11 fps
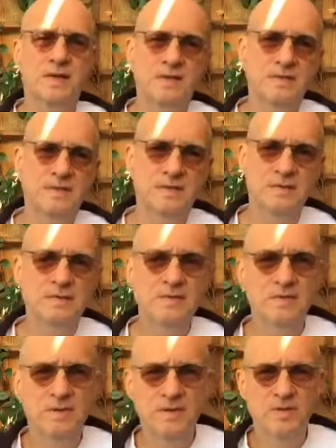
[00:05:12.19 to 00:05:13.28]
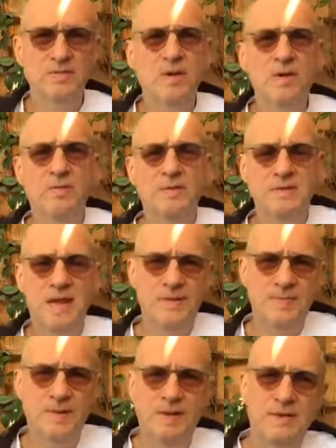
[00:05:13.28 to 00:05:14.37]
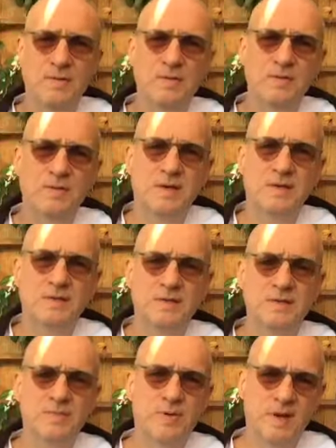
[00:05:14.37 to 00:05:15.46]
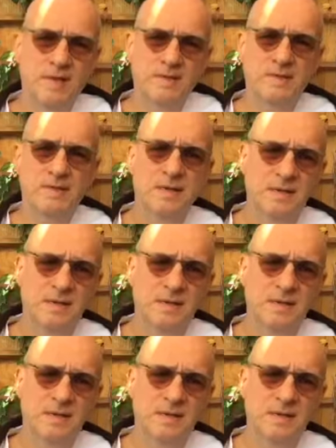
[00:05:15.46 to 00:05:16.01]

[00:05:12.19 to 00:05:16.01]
consciousness so that you know what's happening, or do you need to suppress